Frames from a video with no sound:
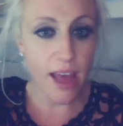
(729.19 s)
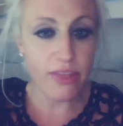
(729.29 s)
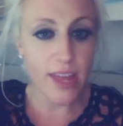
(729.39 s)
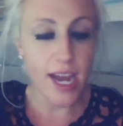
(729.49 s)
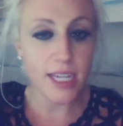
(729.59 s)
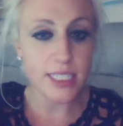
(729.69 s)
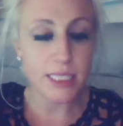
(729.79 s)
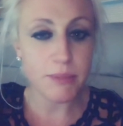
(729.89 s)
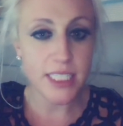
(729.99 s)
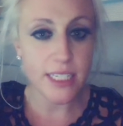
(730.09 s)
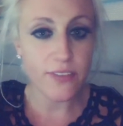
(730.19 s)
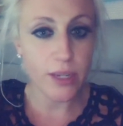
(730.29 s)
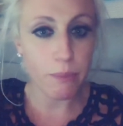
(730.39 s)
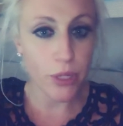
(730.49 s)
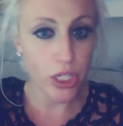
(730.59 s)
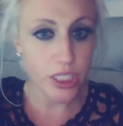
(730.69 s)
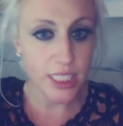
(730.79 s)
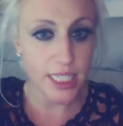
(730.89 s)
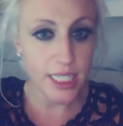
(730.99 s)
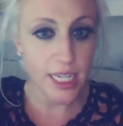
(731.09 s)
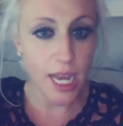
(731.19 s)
at that specific person.